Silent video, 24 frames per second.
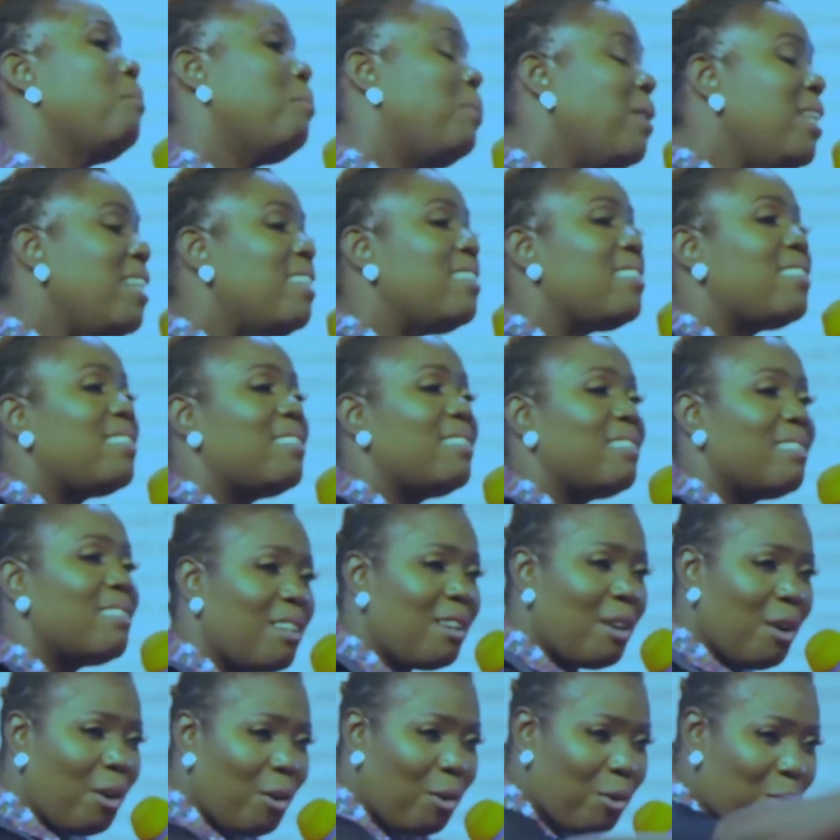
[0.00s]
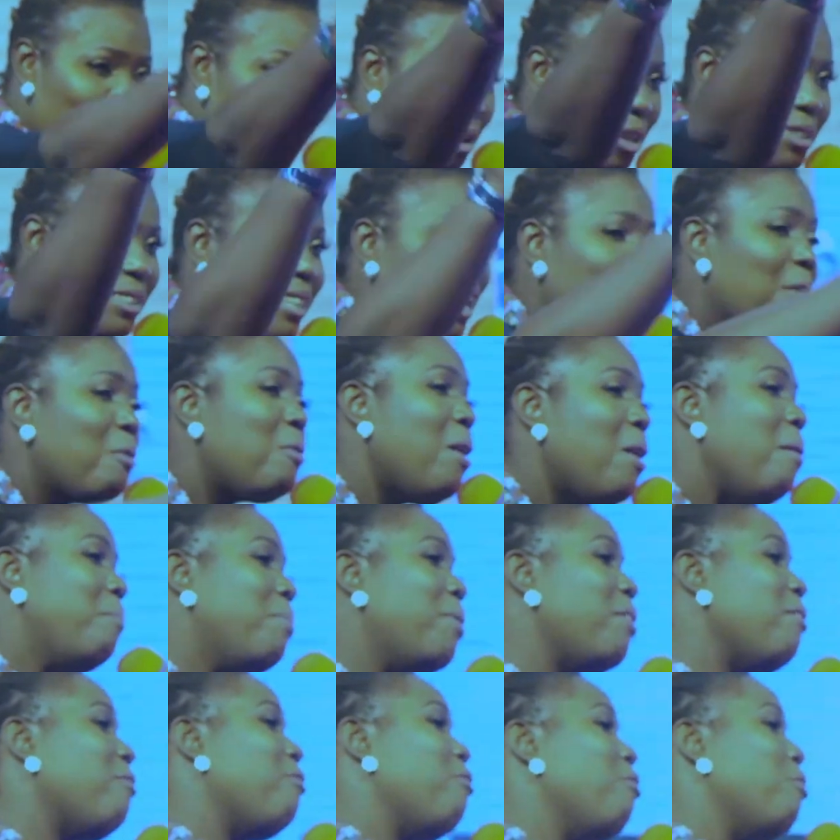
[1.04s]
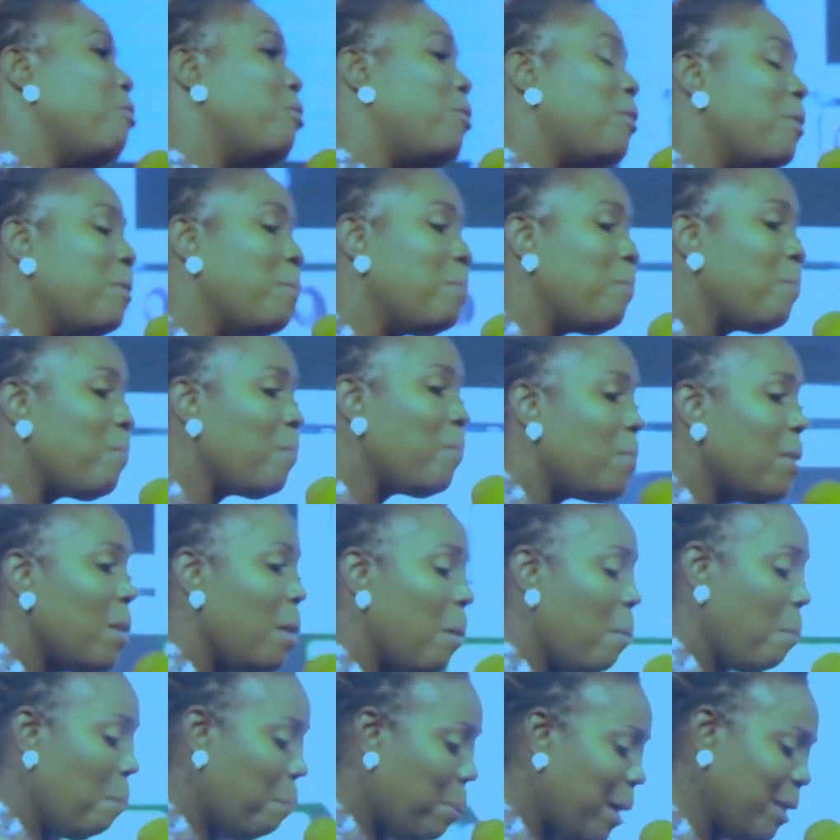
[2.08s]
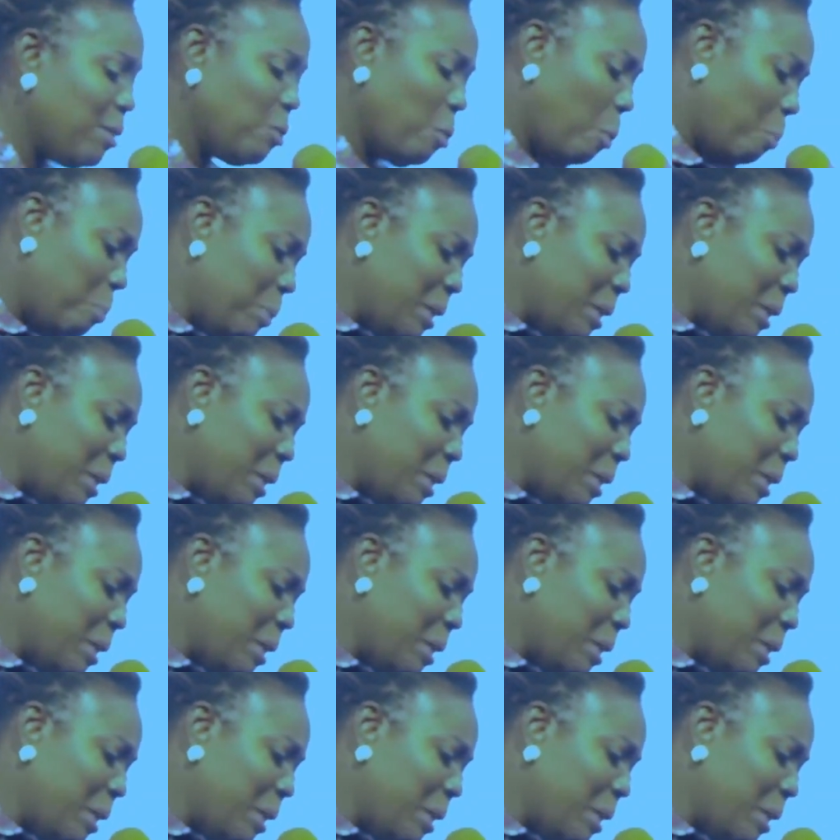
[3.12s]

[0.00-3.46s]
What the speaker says: Please, cross and go and bring food. Pastor